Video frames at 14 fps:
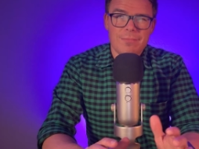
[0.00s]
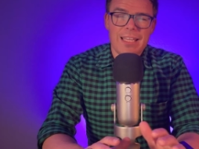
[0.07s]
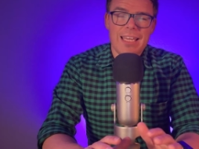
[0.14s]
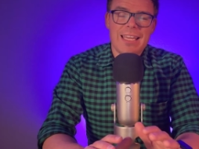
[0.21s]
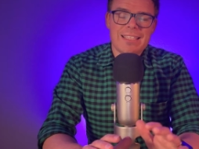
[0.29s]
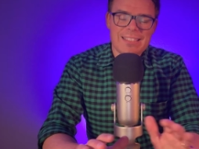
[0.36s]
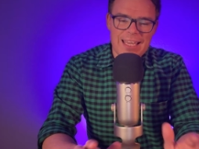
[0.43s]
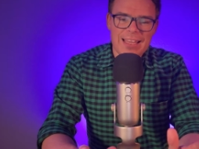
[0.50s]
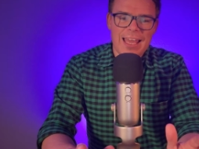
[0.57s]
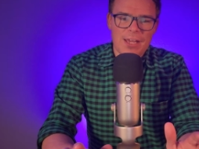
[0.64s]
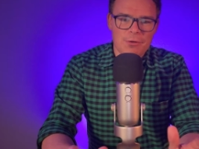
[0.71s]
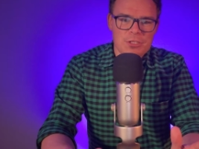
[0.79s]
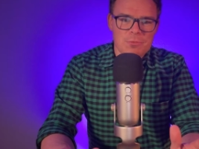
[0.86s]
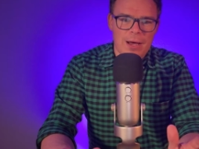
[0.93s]
it's a
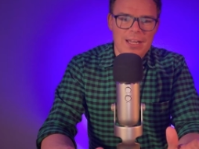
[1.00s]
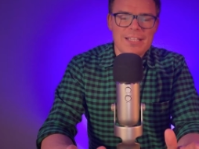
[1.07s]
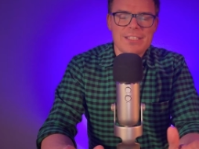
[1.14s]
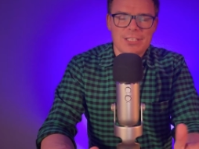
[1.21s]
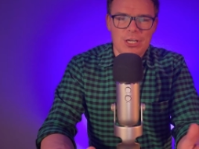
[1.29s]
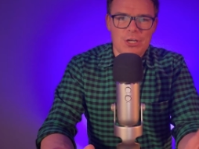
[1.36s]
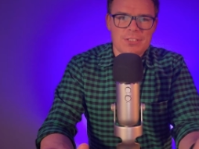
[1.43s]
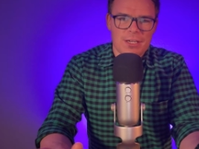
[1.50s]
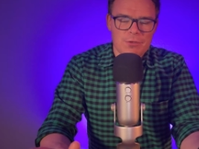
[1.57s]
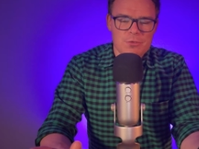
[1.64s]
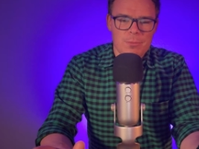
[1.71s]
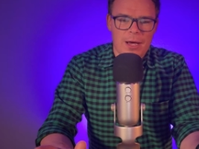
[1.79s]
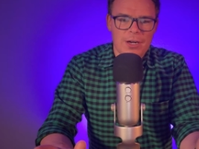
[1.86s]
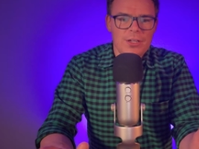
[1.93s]
language model, it's a large language
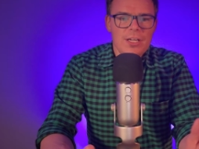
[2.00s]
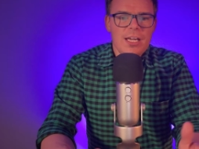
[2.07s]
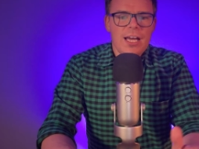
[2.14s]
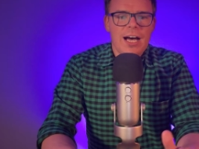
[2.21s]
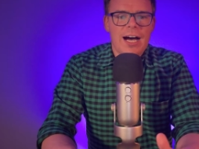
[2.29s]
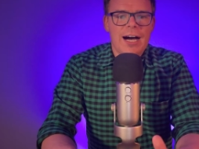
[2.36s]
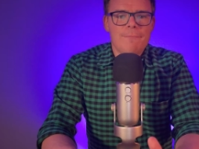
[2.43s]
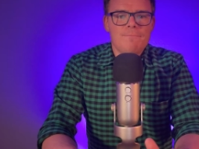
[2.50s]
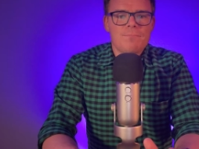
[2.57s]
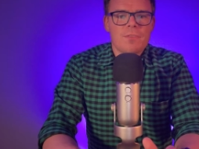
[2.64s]
model um,